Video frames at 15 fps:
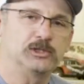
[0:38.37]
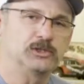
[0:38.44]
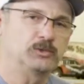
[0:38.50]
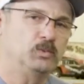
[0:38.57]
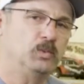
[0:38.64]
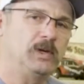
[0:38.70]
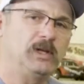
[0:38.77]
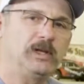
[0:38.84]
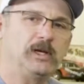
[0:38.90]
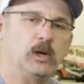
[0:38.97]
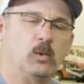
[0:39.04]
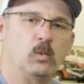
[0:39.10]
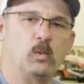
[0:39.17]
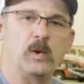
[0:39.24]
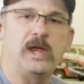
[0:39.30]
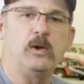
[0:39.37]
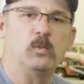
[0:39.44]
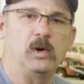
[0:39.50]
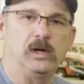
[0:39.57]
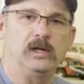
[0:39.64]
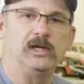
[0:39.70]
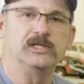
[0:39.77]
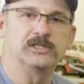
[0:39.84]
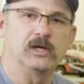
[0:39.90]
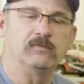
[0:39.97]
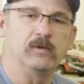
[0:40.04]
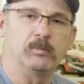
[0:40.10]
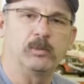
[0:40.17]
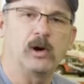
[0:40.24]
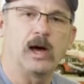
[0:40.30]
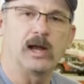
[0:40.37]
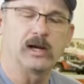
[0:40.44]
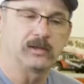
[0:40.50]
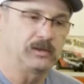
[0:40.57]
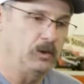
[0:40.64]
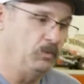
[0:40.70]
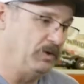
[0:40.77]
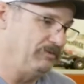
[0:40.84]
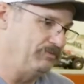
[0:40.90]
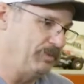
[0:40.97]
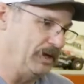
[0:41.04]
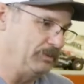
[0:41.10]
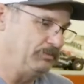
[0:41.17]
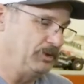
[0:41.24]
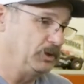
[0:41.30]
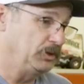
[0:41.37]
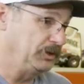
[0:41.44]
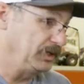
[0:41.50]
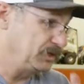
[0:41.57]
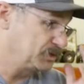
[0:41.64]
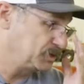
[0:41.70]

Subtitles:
it's really a re-release of a product that we've been building.